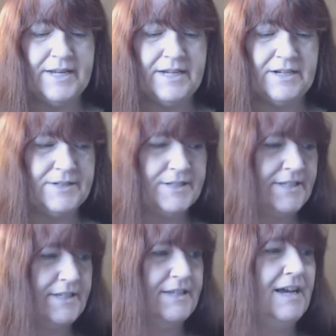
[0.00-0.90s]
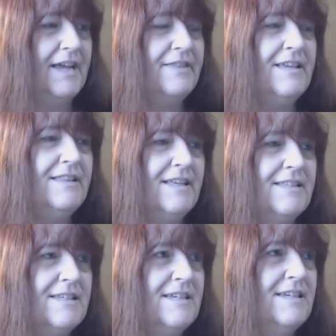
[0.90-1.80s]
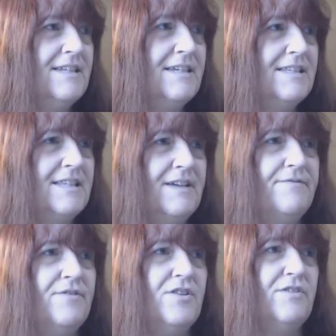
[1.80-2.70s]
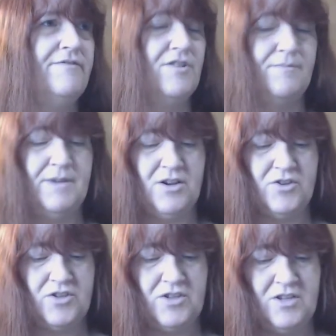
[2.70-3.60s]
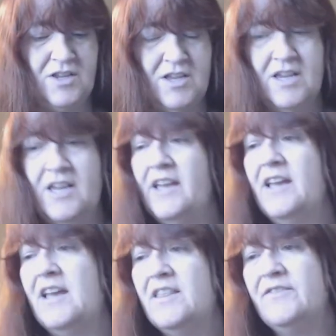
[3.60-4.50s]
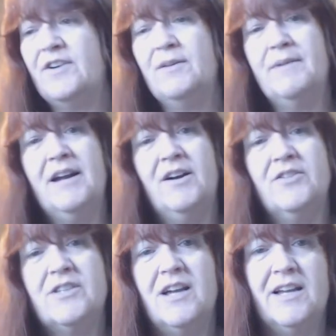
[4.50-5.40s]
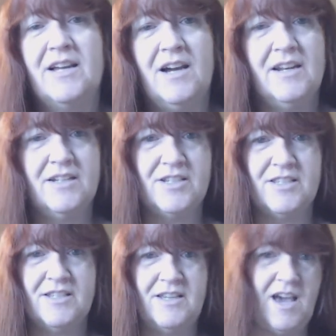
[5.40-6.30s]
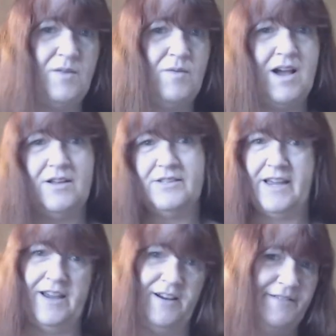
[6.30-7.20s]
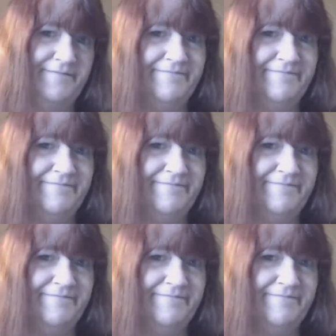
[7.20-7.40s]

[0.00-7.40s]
else? I think that's it except for in the farmhouse. In the farmhouse, I kind of just got a wild hair.